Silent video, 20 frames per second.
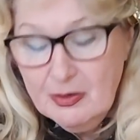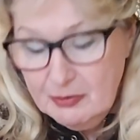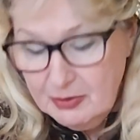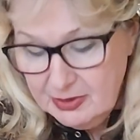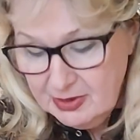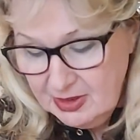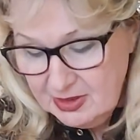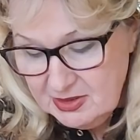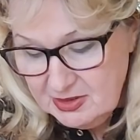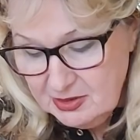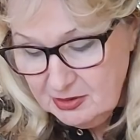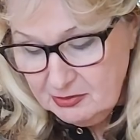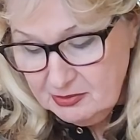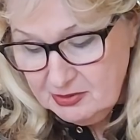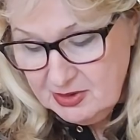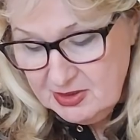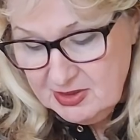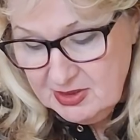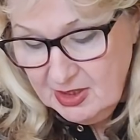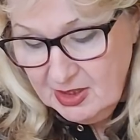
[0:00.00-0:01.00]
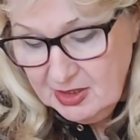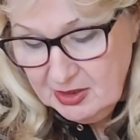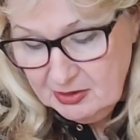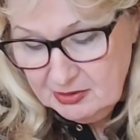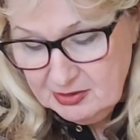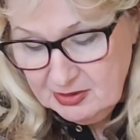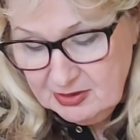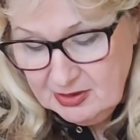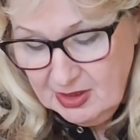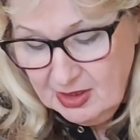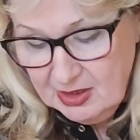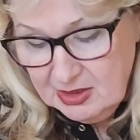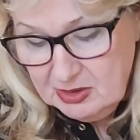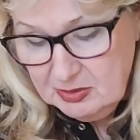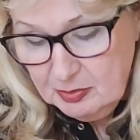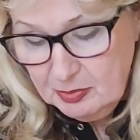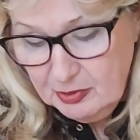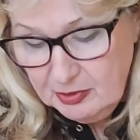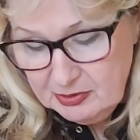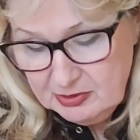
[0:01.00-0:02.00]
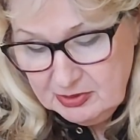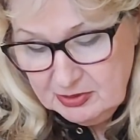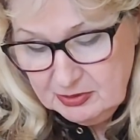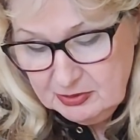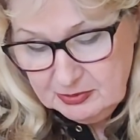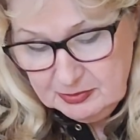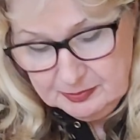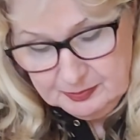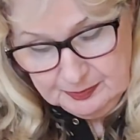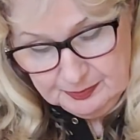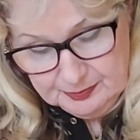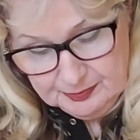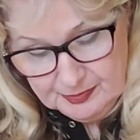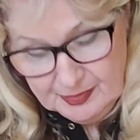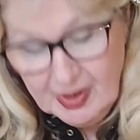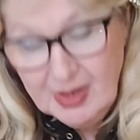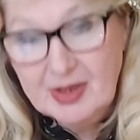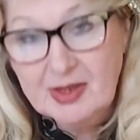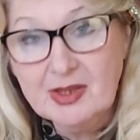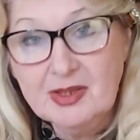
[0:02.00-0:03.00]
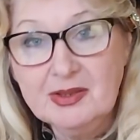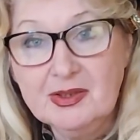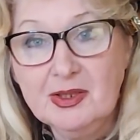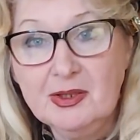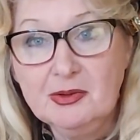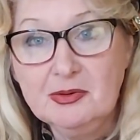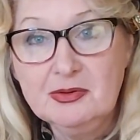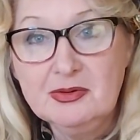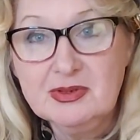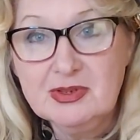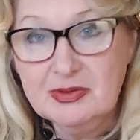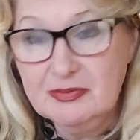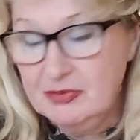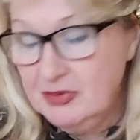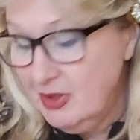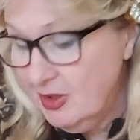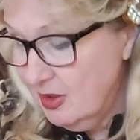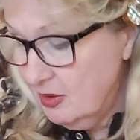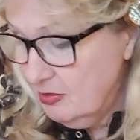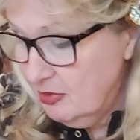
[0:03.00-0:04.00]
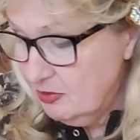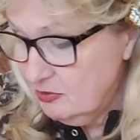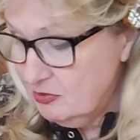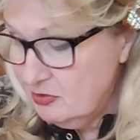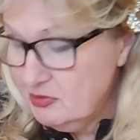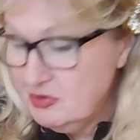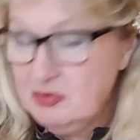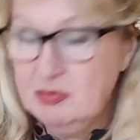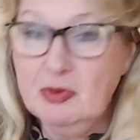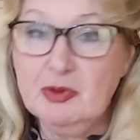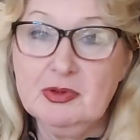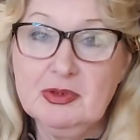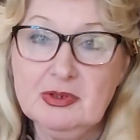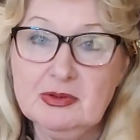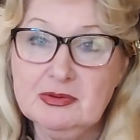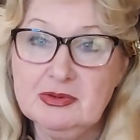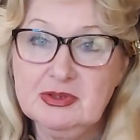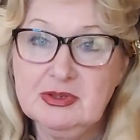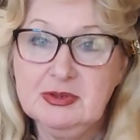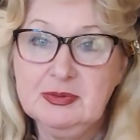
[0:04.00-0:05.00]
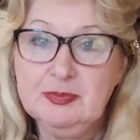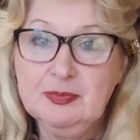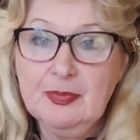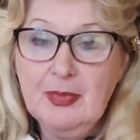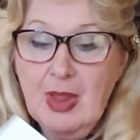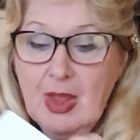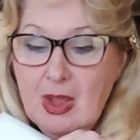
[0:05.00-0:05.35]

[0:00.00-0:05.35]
When I saw this iodinite bottle, I can tell you something about those bottles.